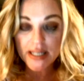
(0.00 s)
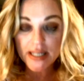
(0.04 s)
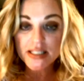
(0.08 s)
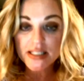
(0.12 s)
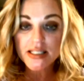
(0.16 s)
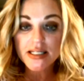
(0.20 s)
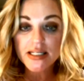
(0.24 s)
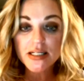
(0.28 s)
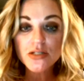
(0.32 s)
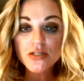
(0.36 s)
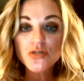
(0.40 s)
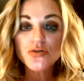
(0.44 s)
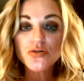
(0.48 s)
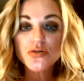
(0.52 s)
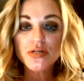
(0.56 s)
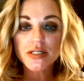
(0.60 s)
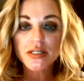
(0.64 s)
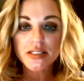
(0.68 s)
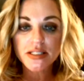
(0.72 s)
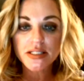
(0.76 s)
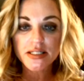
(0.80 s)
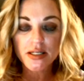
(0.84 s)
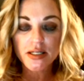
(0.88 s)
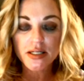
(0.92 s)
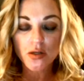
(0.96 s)
It's an
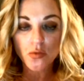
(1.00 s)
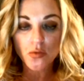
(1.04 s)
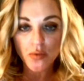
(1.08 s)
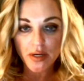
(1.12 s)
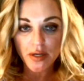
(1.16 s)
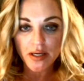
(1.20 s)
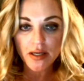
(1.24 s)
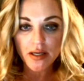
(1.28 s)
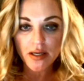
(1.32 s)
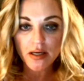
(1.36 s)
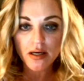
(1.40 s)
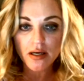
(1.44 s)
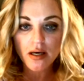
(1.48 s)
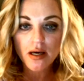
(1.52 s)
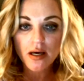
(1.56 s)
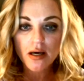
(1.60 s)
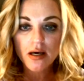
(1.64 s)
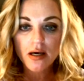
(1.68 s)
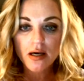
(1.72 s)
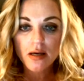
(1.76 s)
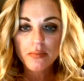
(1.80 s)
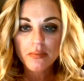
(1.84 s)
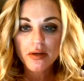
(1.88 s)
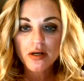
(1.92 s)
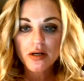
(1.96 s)
interesting week
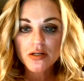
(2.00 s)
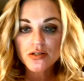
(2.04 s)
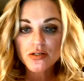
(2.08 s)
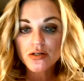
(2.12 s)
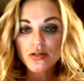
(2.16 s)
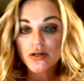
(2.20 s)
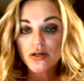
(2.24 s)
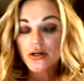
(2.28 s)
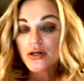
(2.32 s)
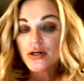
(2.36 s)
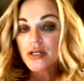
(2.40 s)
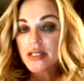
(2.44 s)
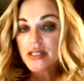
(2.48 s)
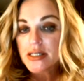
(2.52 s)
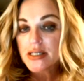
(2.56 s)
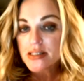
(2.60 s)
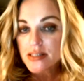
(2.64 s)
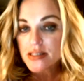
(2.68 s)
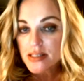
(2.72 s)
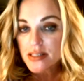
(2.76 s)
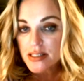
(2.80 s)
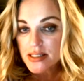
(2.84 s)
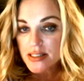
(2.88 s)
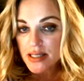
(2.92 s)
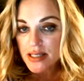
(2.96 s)
because not only
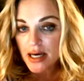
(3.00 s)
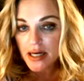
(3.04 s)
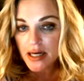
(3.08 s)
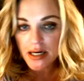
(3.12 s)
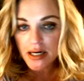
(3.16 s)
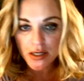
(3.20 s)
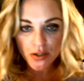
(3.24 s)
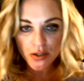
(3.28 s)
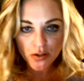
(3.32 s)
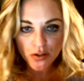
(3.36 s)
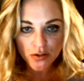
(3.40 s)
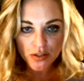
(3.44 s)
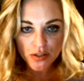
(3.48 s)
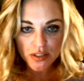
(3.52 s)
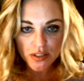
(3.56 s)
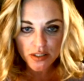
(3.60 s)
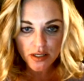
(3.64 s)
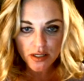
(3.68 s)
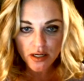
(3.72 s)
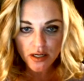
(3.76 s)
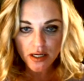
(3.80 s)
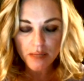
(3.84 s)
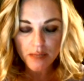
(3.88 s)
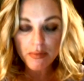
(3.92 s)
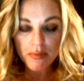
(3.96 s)
is the sun in your
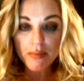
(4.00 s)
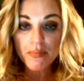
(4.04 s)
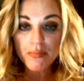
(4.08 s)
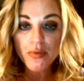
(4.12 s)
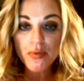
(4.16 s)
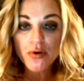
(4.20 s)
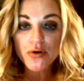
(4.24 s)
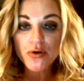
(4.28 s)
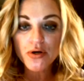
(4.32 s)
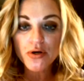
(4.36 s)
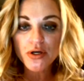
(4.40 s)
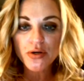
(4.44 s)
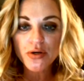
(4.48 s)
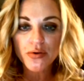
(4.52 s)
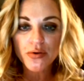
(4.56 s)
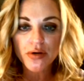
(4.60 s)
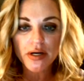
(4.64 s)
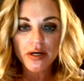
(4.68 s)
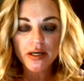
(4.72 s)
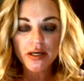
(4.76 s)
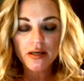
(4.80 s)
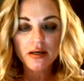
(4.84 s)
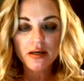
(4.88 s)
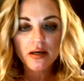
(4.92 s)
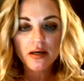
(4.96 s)
sign, but
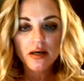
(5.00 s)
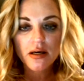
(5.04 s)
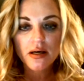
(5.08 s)
Mercury,